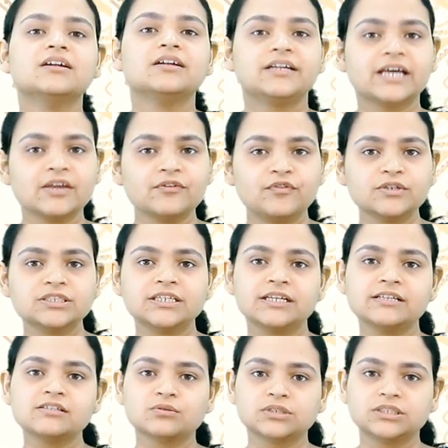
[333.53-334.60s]
Diffusion
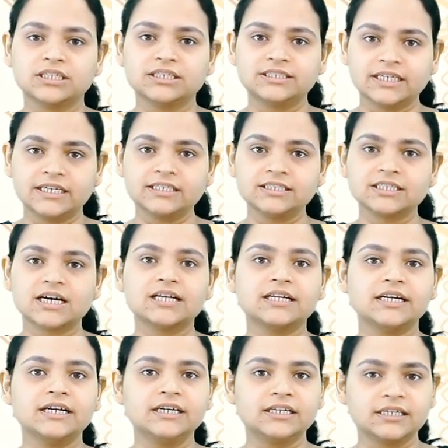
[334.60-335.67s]
and social change are
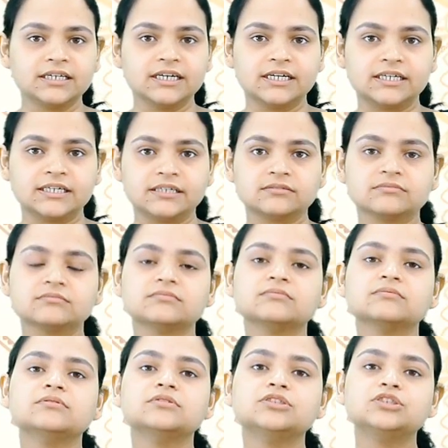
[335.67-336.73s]
interrelated.
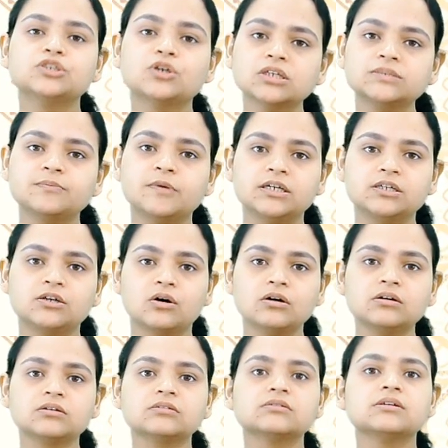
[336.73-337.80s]
George
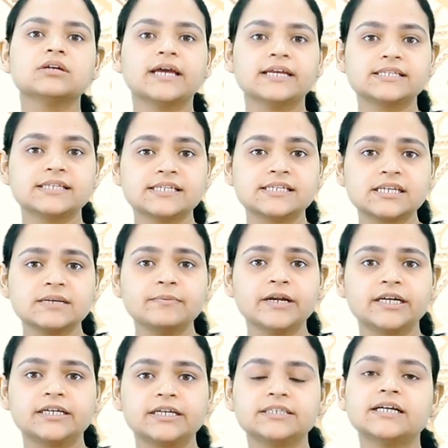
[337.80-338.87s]
Murdoch has
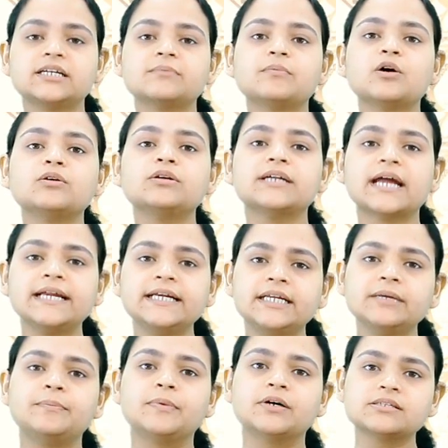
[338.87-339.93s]
estimated that about
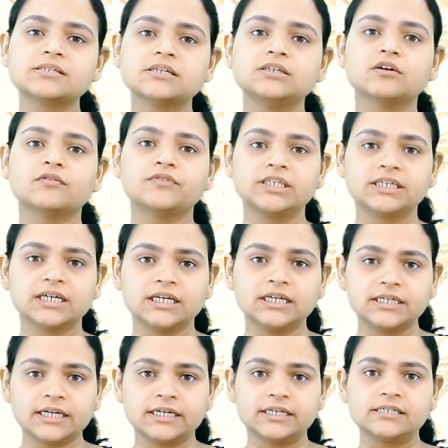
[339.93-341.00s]
90% of the
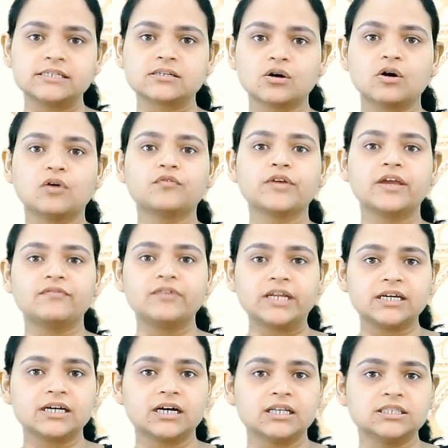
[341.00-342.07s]
contents of
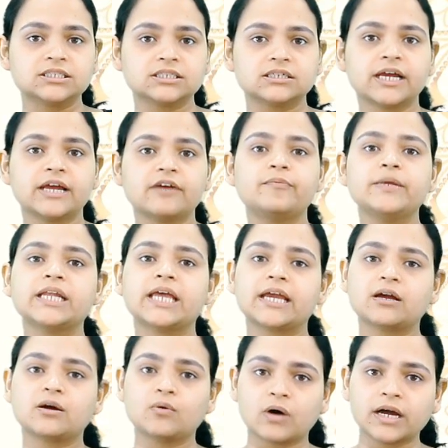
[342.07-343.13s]
every culture have been
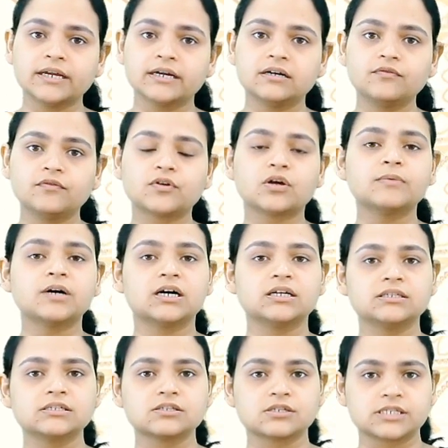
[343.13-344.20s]
acquired from
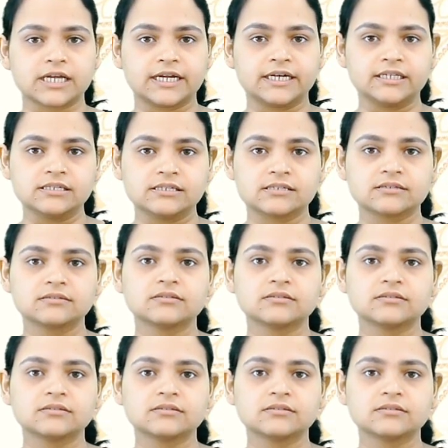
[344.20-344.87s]
other societies.